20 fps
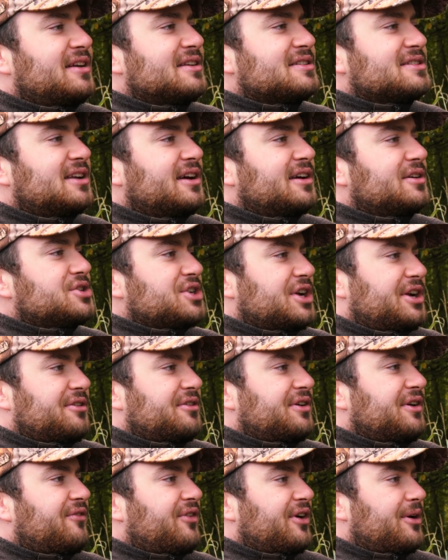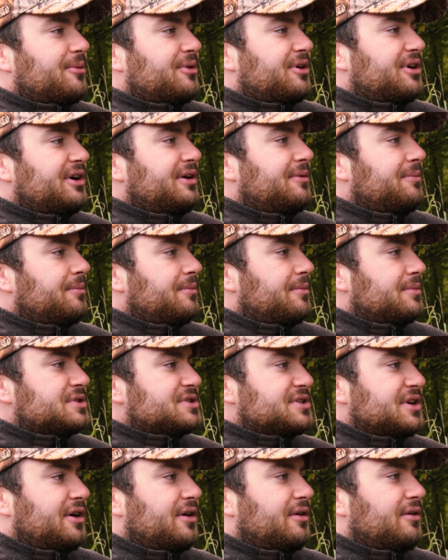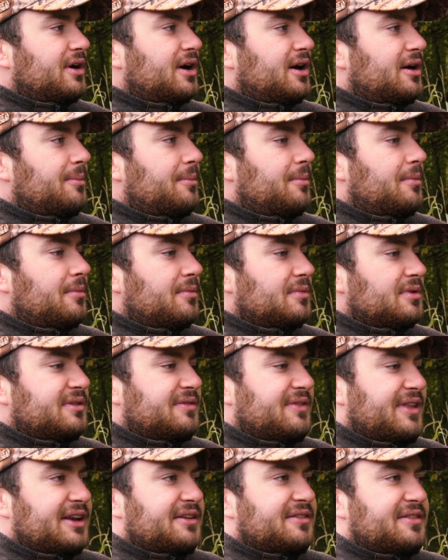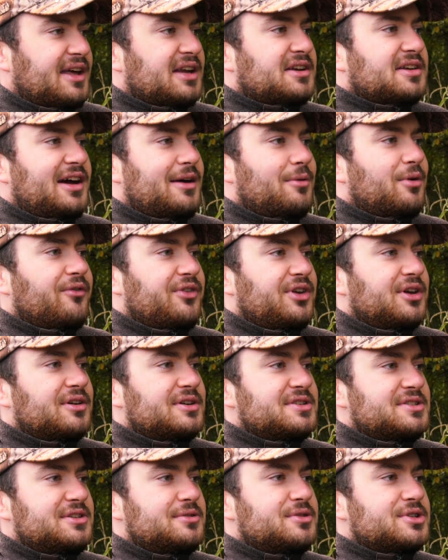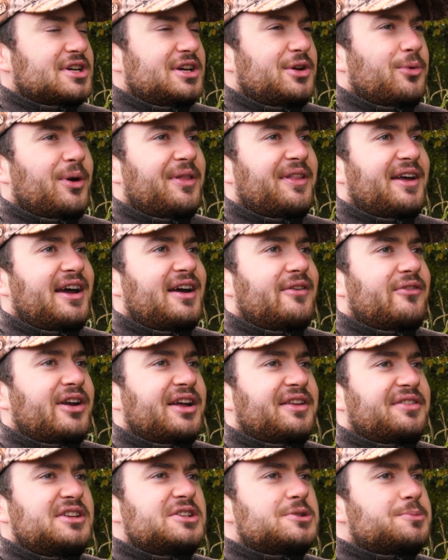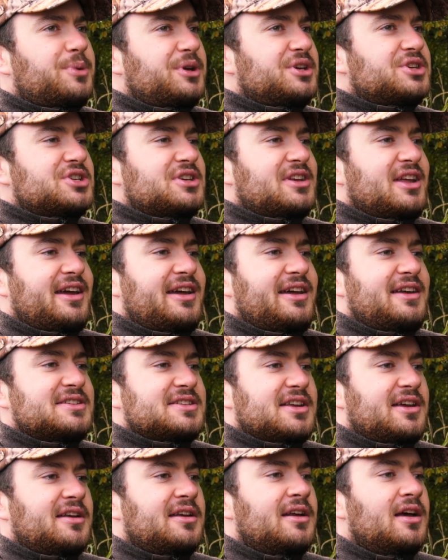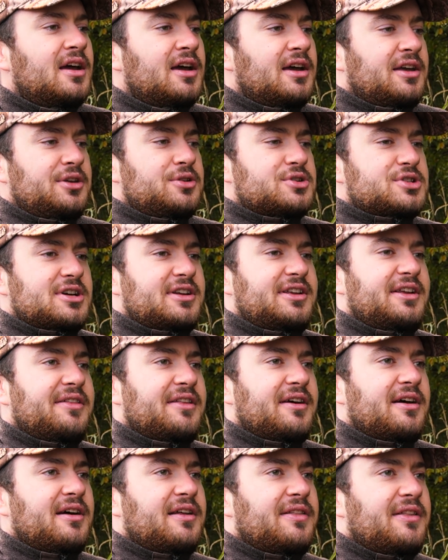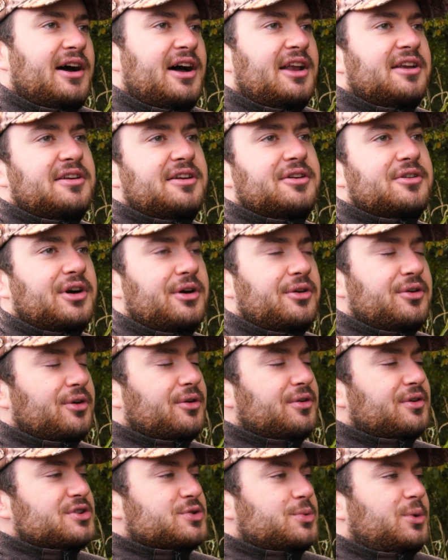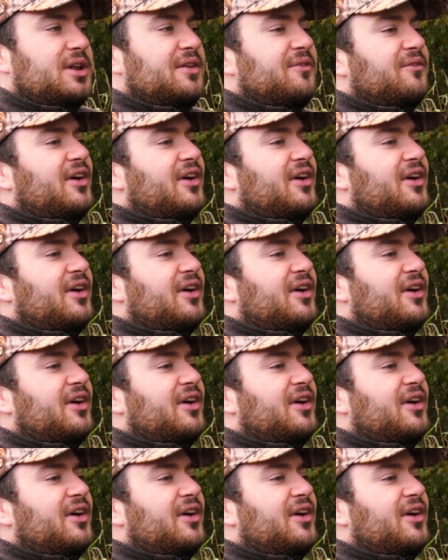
get is like January, February. So um, that that time of year is usually when they have like these pigeon days, and right. usually the the hunting ground owners will